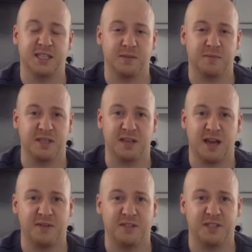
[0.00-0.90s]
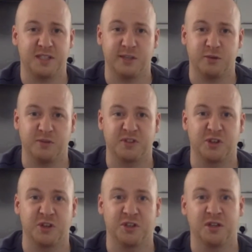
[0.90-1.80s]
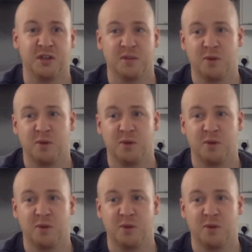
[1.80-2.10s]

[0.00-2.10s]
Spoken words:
going to be having to deal with Son,